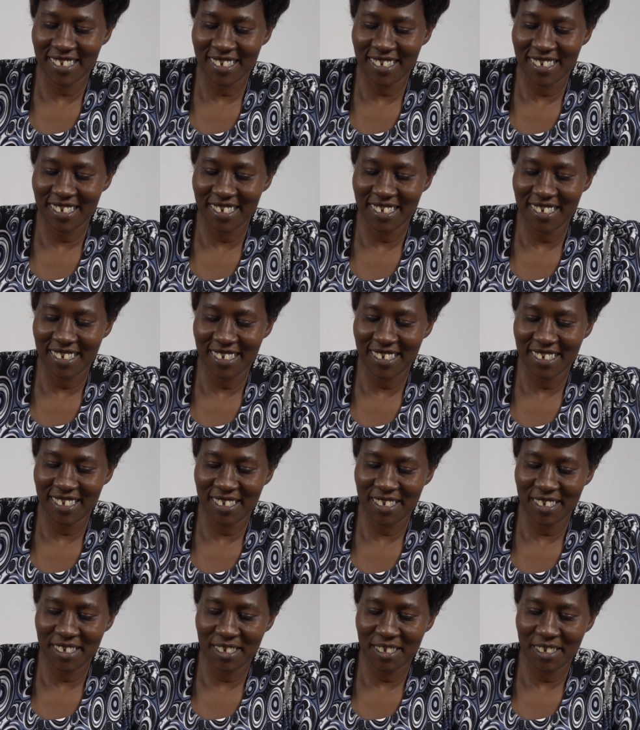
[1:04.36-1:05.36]

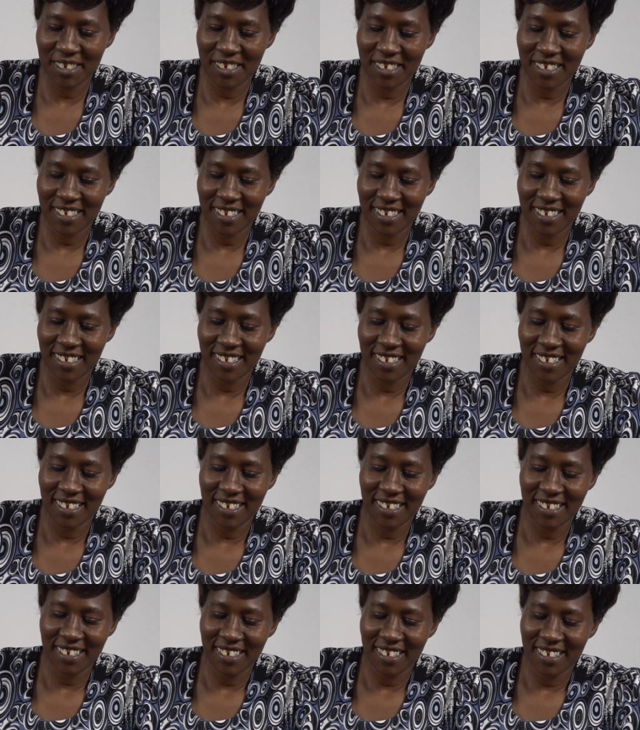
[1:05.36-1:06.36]

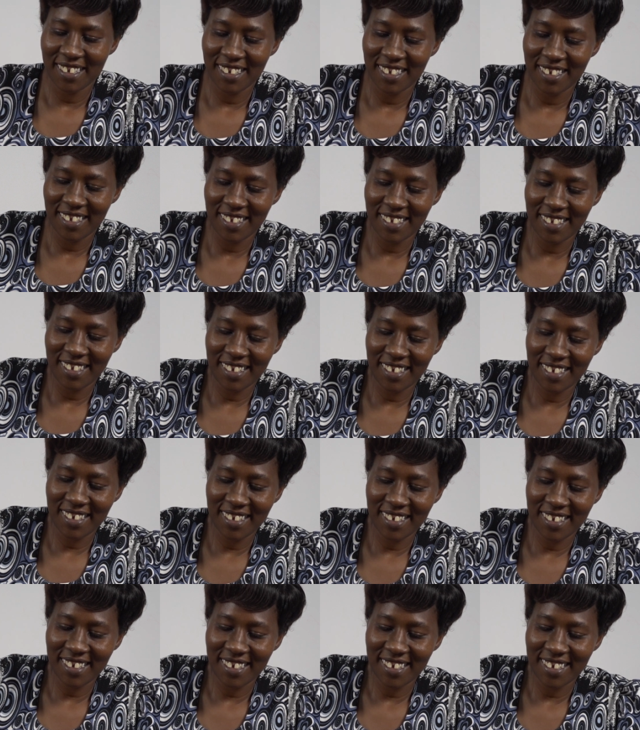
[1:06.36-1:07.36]

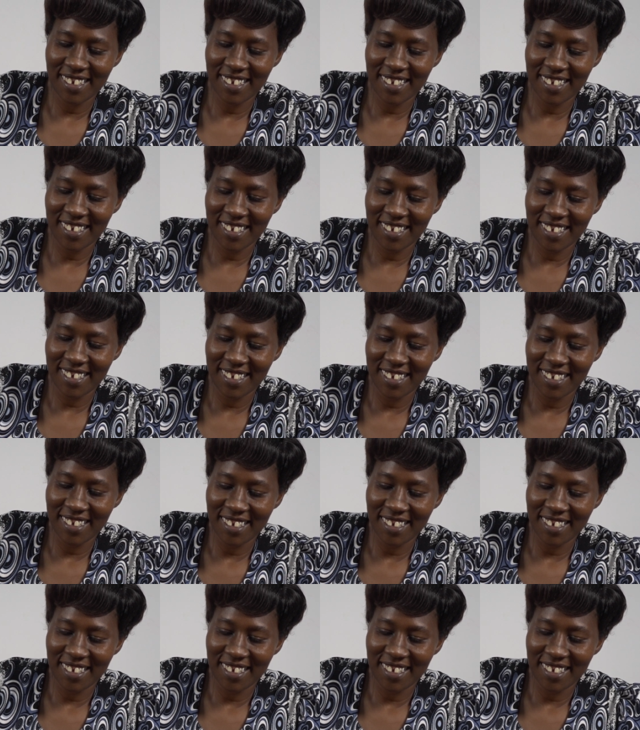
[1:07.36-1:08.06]
Nothing is said.